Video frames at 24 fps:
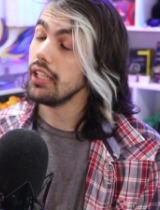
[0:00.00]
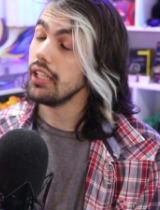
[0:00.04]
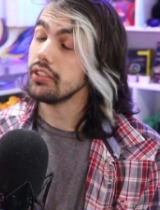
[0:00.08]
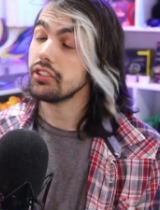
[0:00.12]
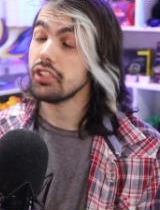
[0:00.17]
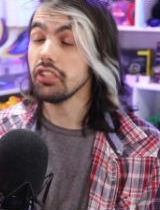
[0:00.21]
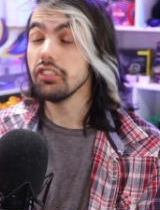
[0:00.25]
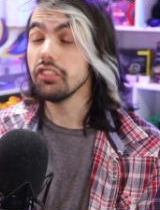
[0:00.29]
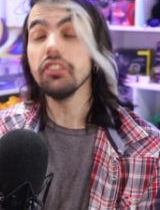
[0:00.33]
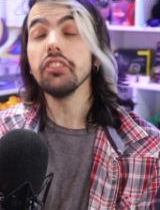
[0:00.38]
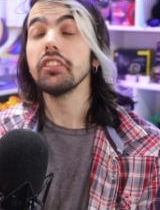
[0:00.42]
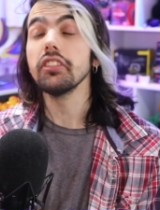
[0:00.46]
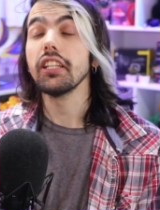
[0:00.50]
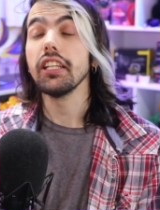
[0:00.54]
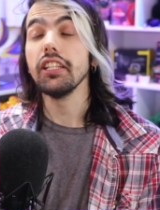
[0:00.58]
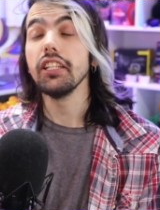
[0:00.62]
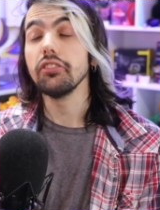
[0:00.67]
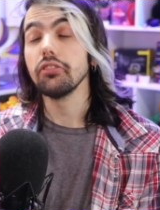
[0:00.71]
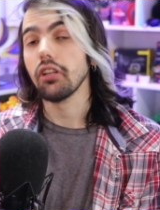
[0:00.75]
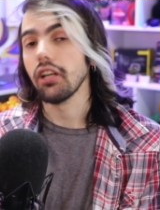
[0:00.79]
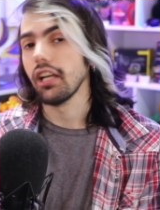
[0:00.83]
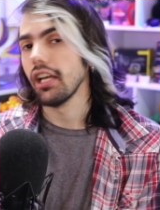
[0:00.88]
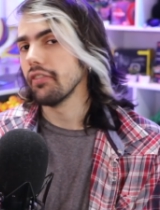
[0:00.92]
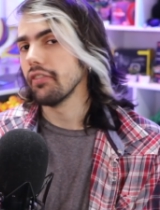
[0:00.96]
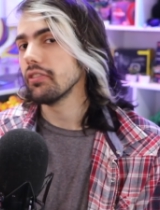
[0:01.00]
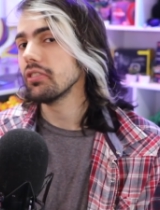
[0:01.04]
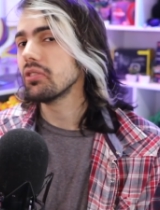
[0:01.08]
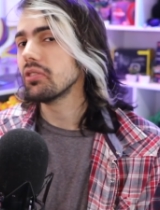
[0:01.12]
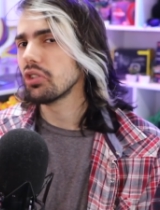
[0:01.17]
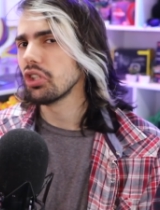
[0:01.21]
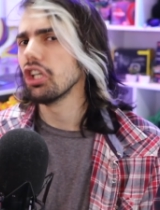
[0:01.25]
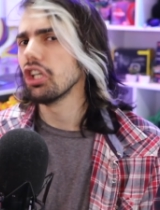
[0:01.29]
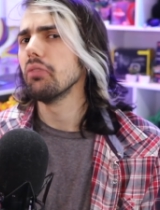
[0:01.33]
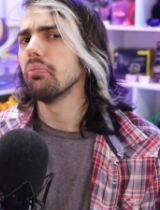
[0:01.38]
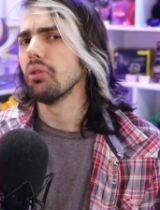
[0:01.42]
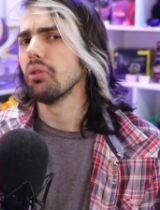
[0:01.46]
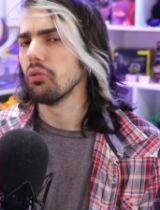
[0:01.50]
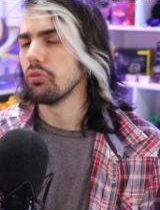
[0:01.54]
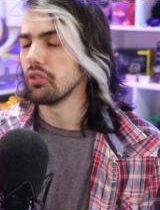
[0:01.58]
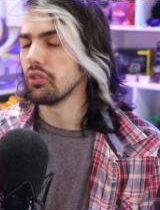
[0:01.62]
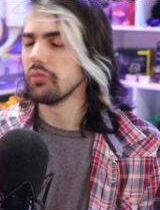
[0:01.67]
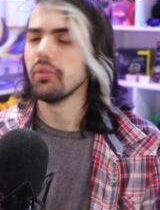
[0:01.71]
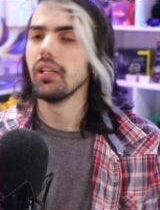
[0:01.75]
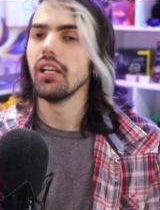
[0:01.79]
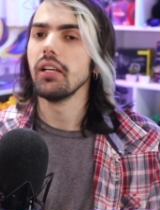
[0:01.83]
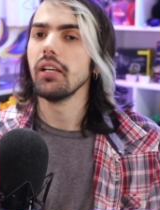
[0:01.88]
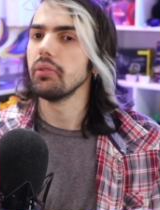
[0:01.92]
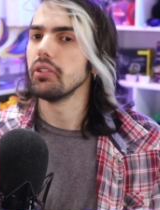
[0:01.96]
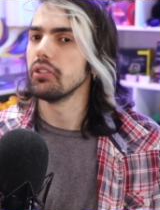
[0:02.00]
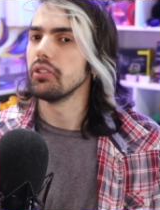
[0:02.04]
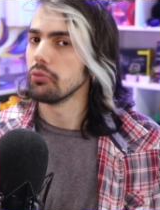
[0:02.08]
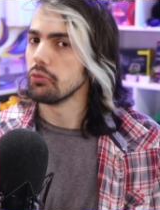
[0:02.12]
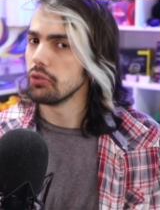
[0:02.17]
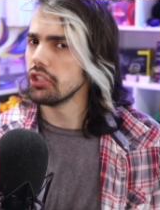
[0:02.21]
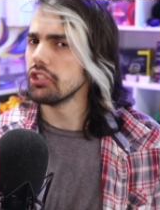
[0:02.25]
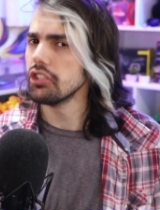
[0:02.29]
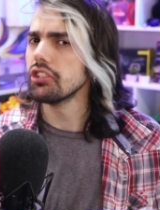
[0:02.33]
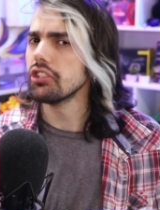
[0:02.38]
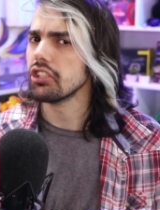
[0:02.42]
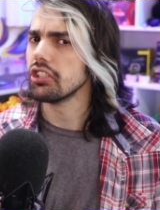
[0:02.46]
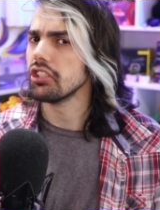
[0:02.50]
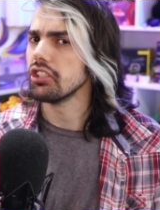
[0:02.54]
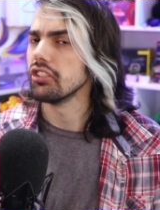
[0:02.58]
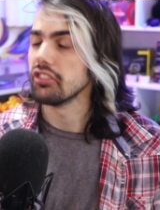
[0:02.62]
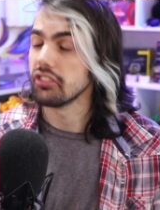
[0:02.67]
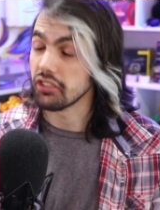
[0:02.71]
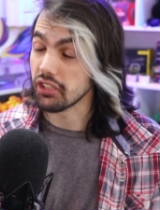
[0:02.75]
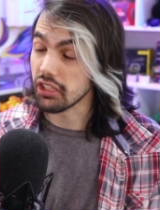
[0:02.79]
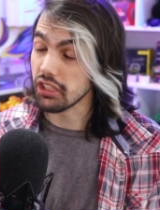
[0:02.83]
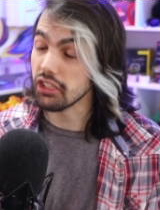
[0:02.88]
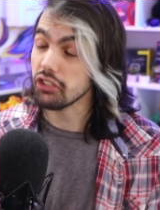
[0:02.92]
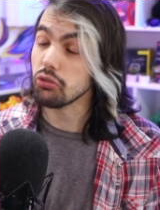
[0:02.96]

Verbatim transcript: just in case you're having trouble remembering which keys does